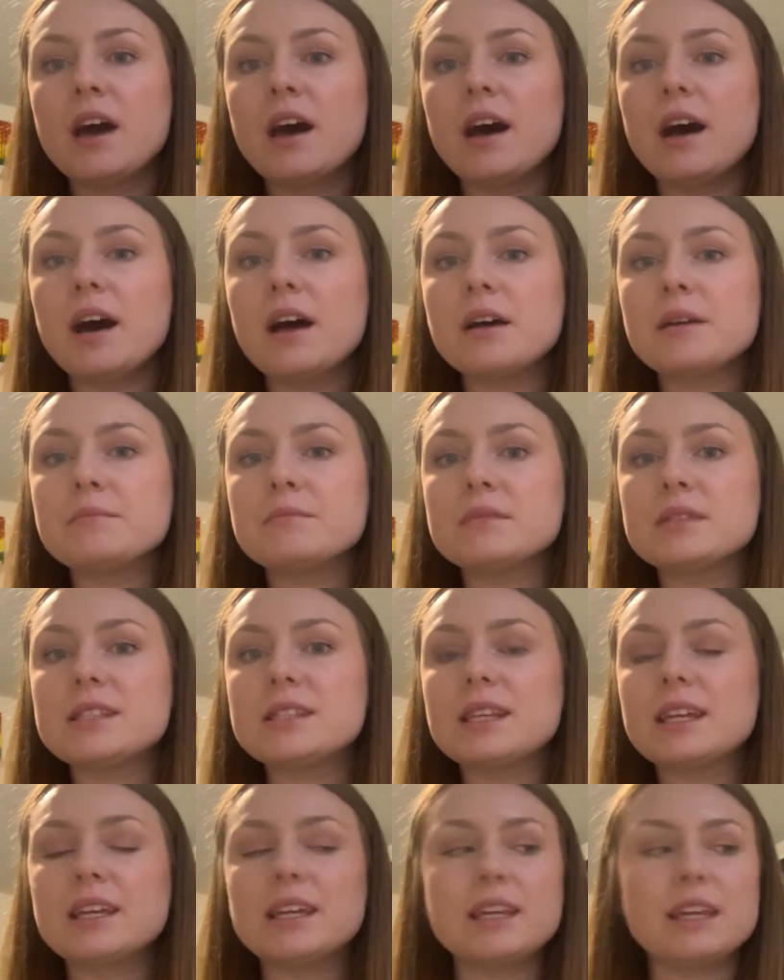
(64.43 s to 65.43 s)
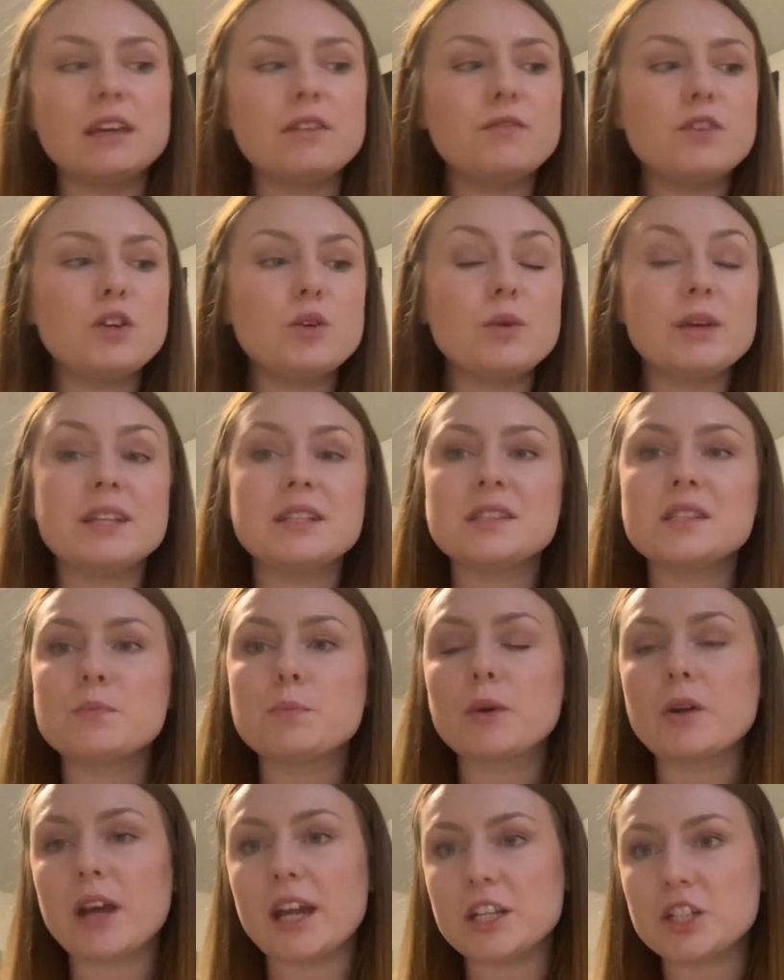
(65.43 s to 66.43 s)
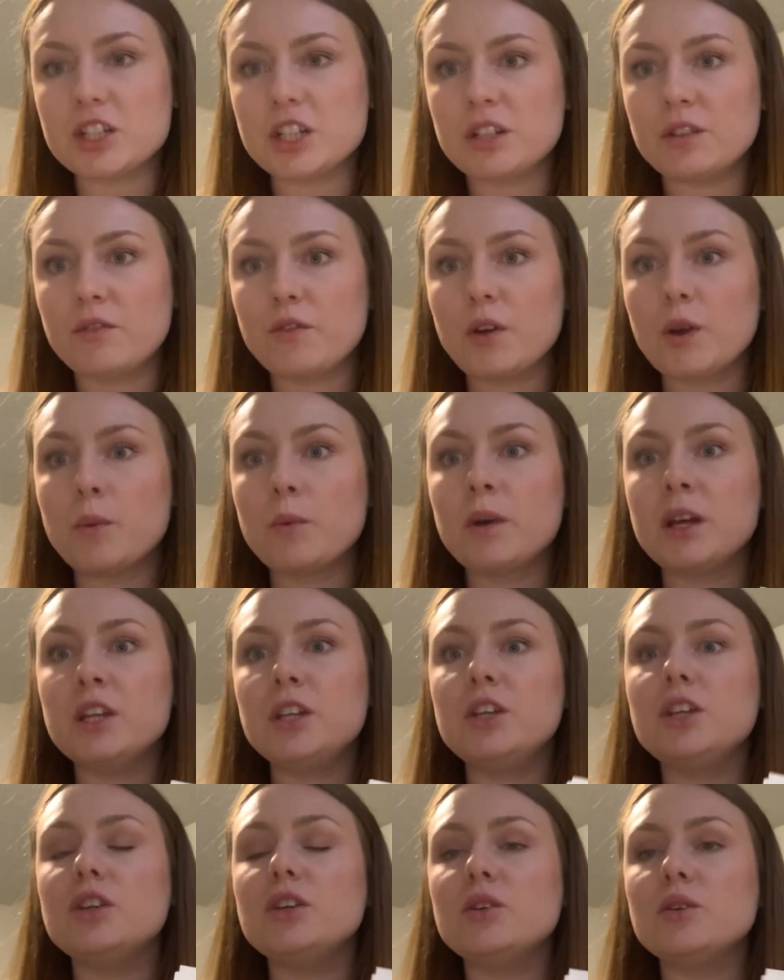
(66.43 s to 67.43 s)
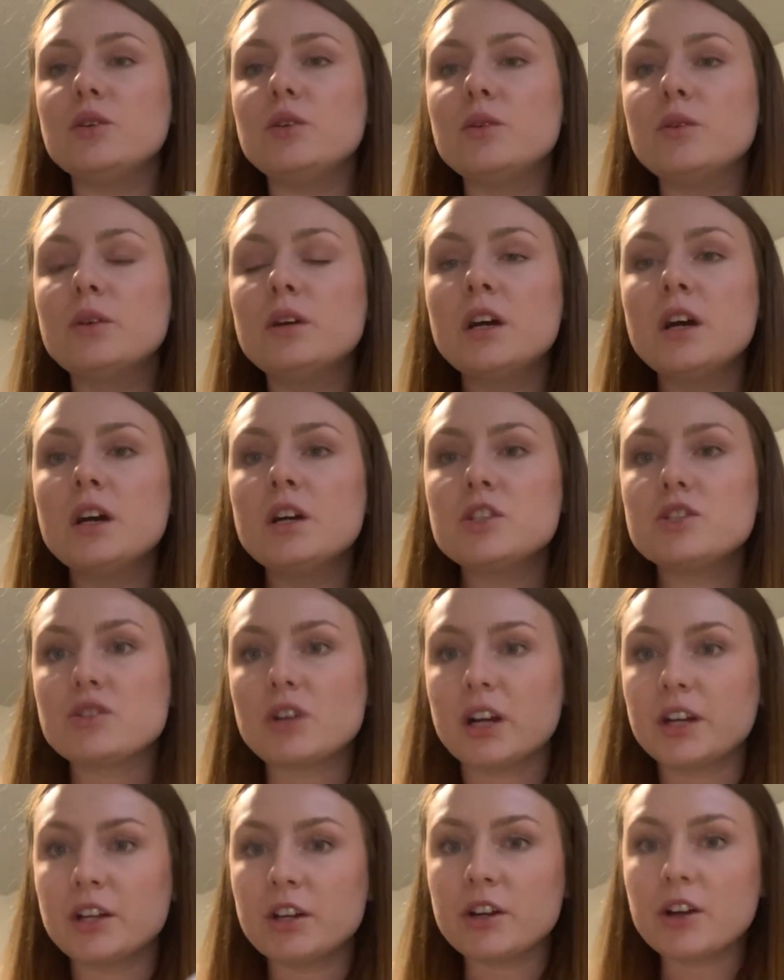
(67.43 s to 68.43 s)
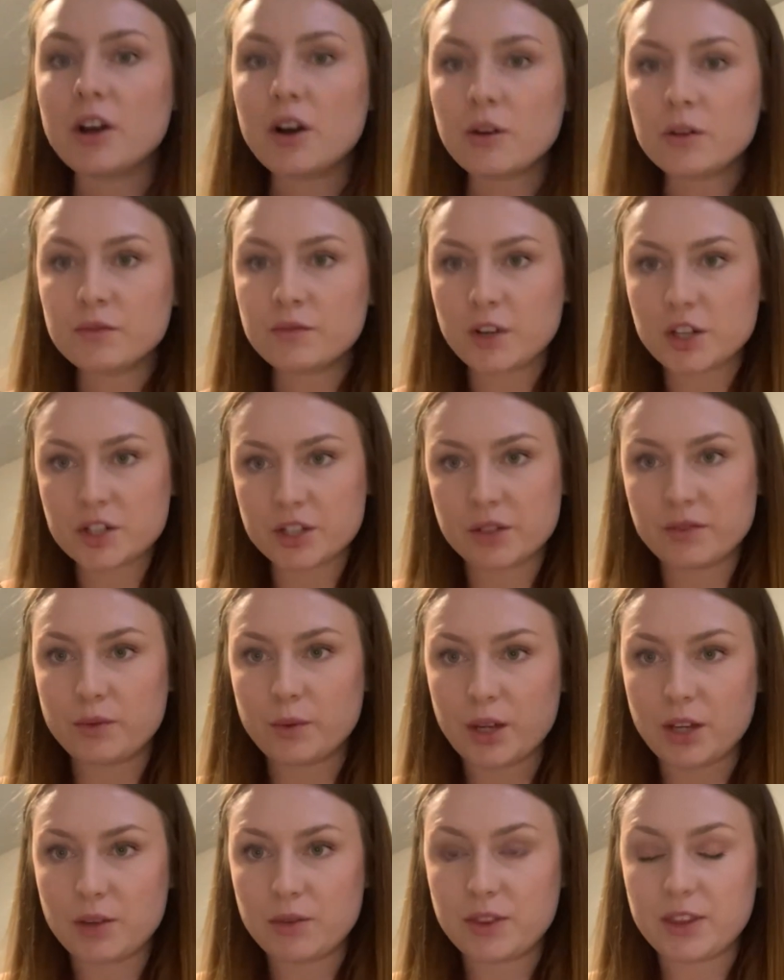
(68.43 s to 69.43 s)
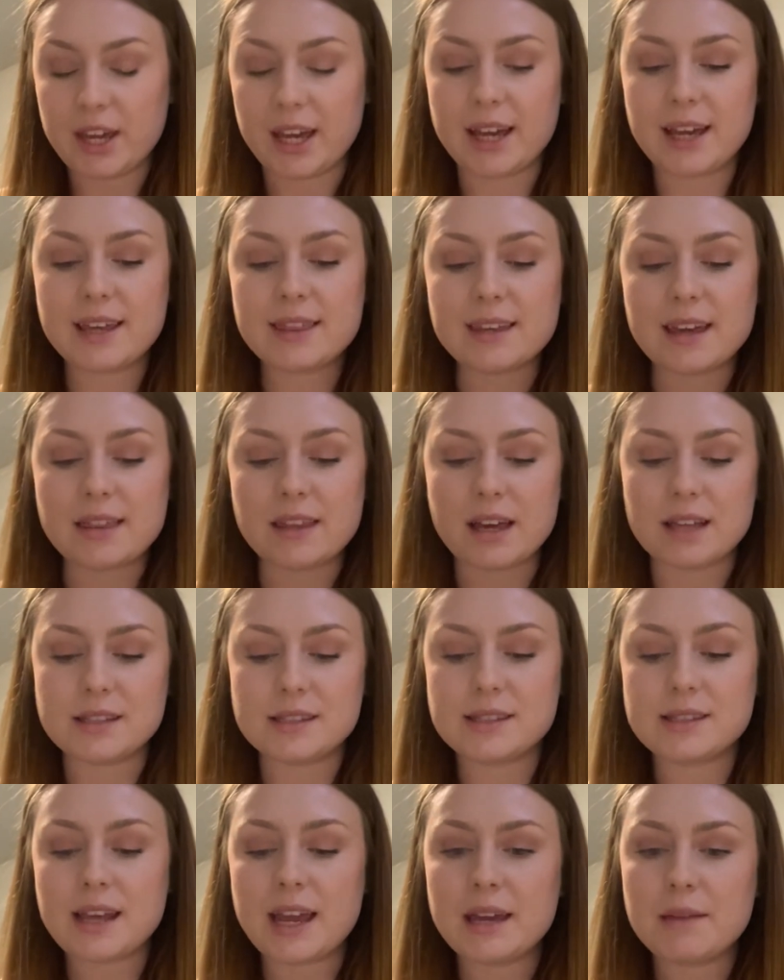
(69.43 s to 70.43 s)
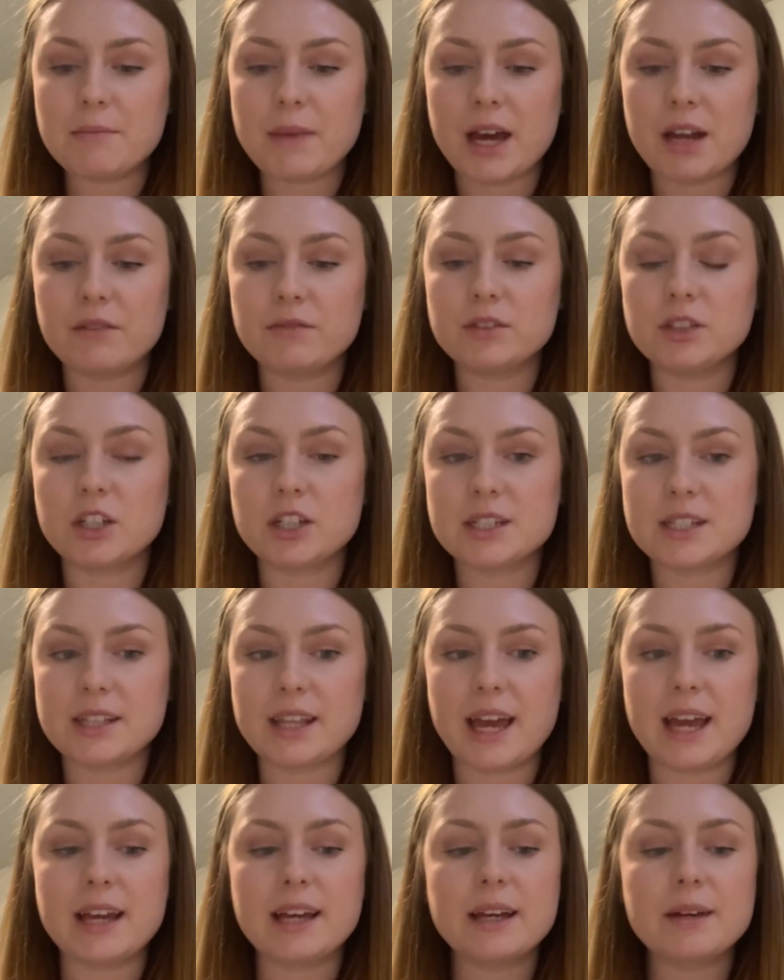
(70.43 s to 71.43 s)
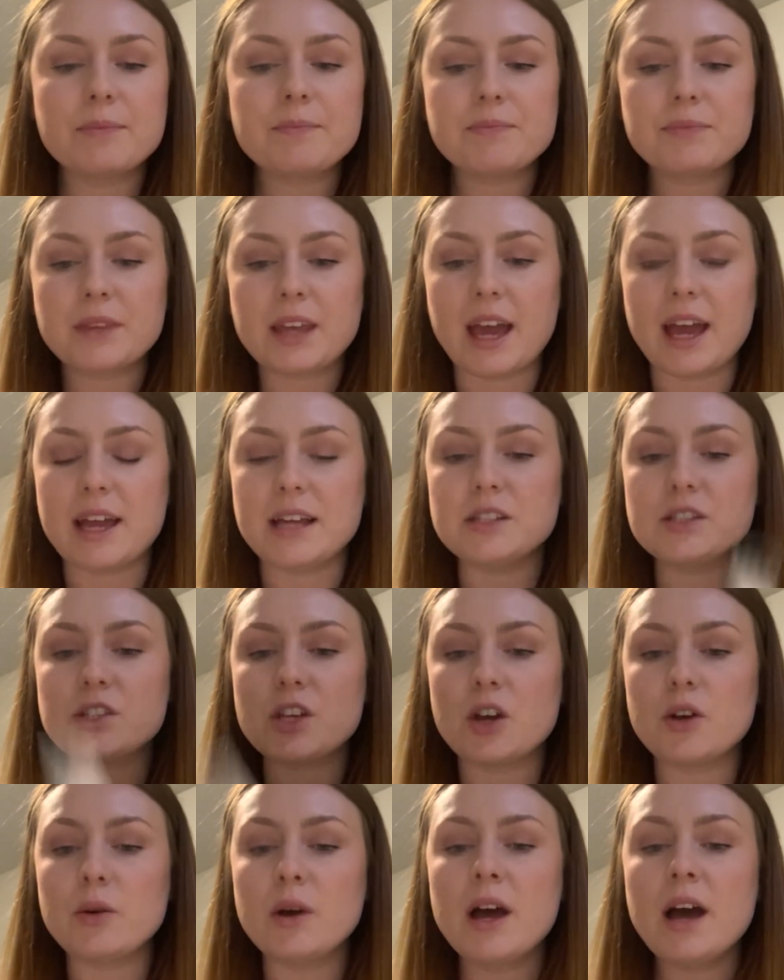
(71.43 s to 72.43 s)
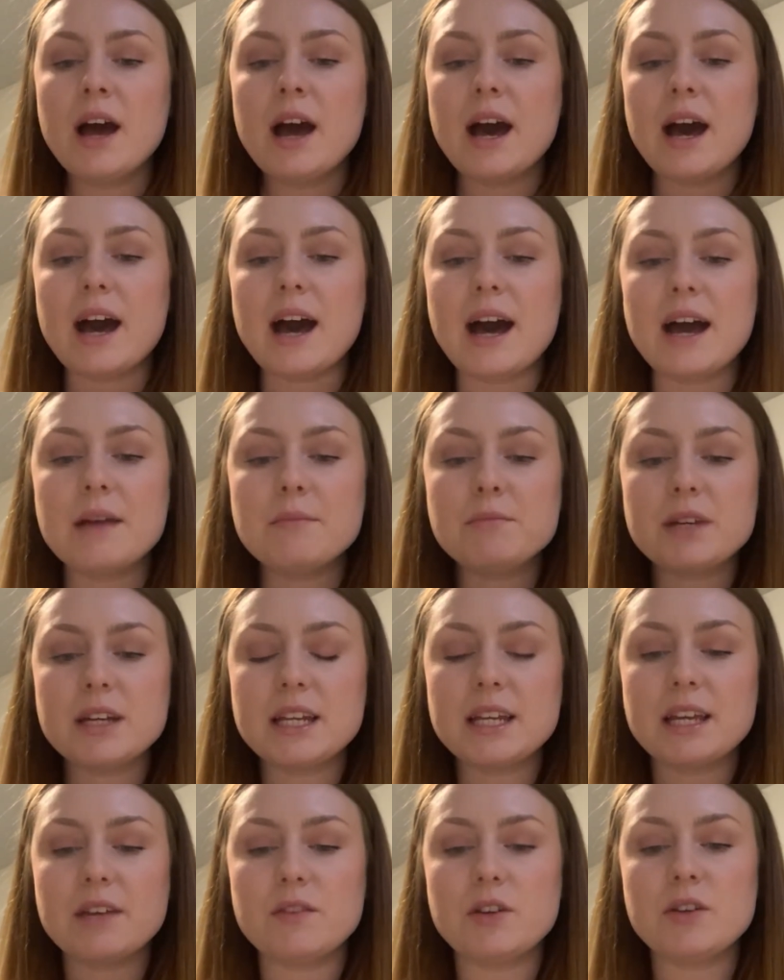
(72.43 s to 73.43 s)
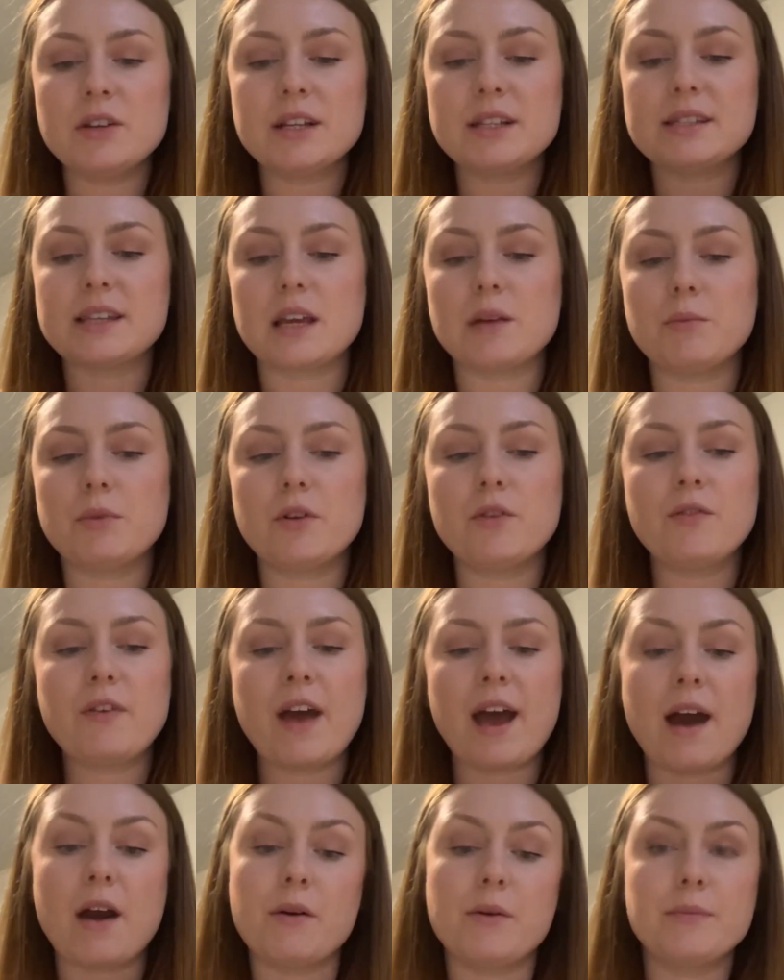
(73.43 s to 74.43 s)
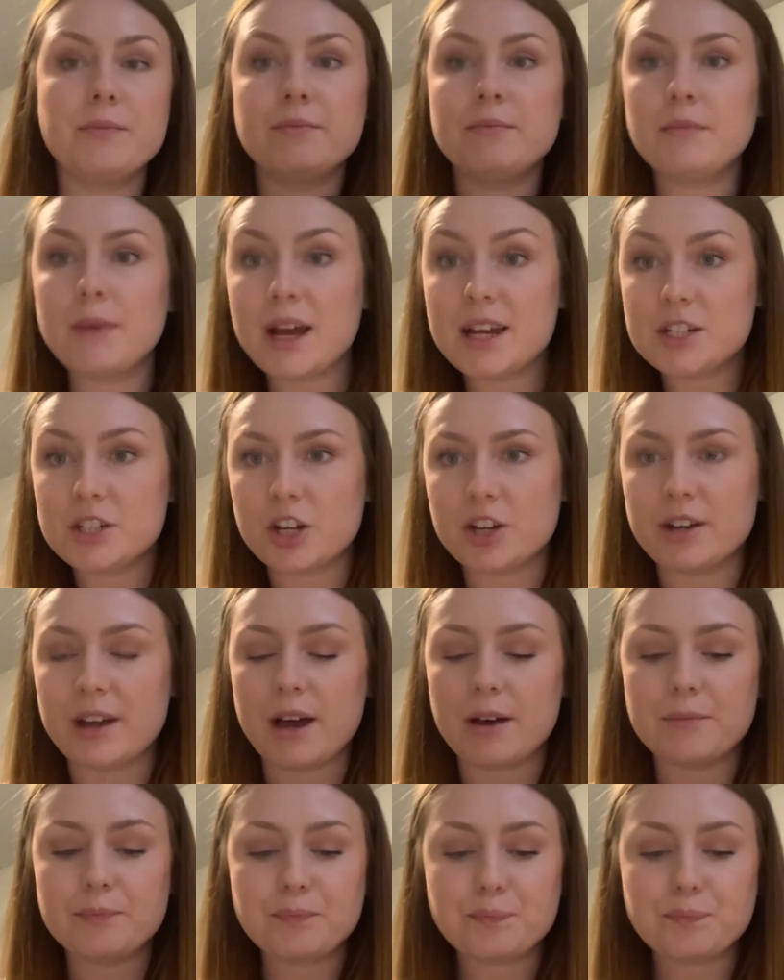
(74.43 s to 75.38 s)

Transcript: to give you inspiration for when you draw your own version of what you think that saint might have looked like. Okay, so I'm going to give you an example of how mine turned out.